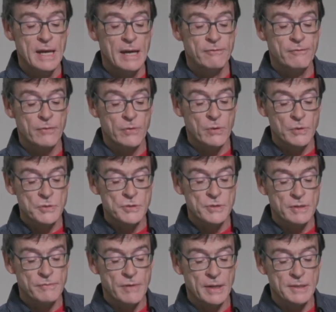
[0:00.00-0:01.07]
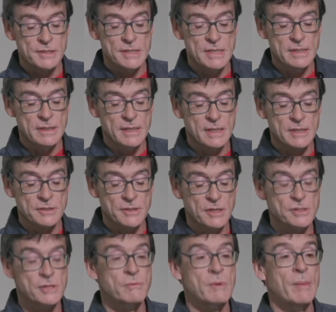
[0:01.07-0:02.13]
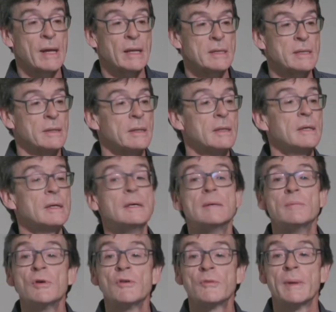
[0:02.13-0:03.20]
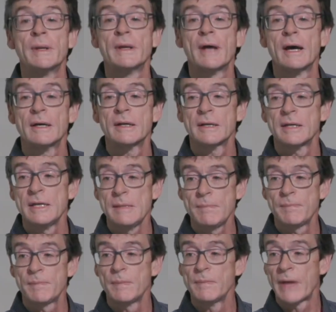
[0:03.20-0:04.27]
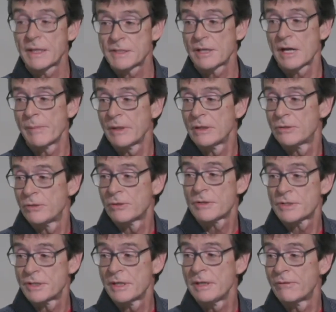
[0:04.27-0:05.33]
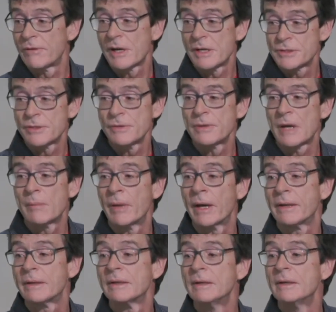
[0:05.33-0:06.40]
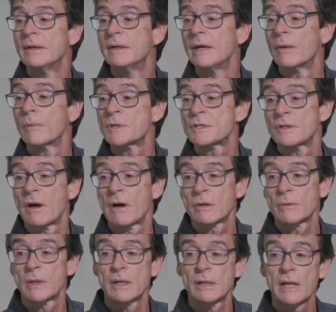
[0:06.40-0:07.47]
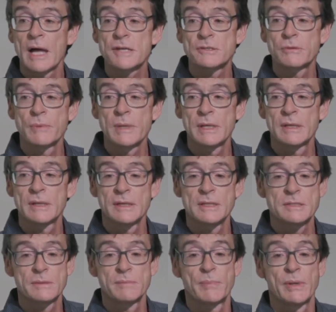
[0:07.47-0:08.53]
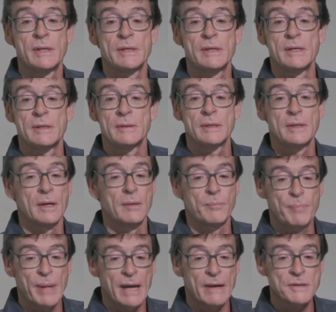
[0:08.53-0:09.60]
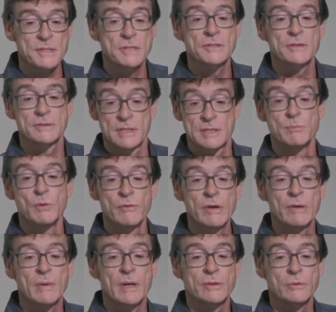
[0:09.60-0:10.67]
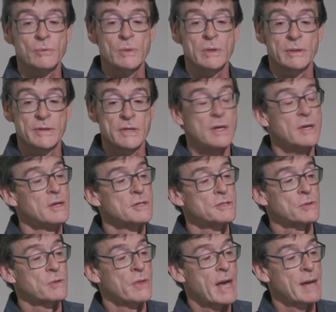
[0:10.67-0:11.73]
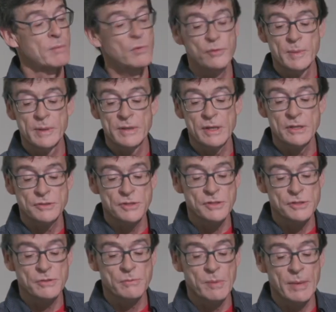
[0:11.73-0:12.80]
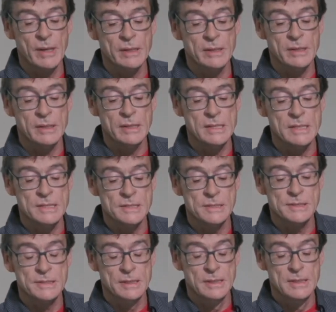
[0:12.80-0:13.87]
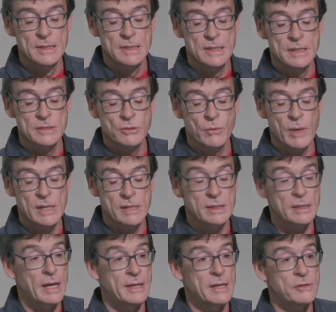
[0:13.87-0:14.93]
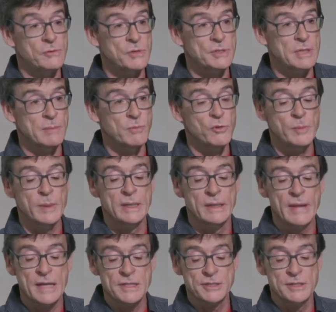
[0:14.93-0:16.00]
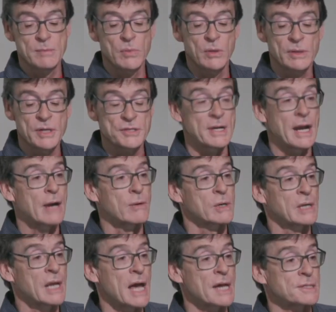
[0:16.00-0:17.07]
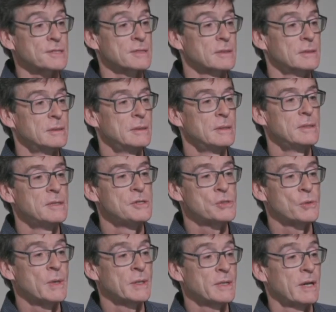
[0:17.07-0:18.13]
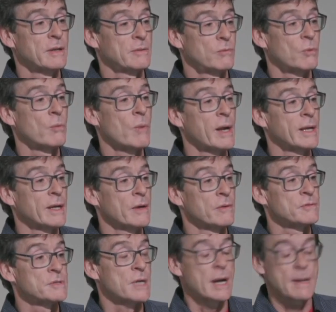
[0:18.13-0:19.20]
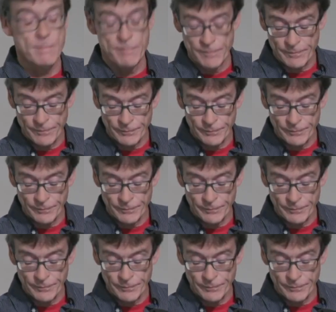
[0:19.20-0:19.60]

And for those that have not seen the Extinction Rebellion movement, that's coming to your city very soon, I bet. It was in Ottawa last week. It's been in Paris. It's moving around the world. So that movement, the Extinction Rebellion, is quite an interesting movement. And that symbol is an hourglass, showing that we're running out of time.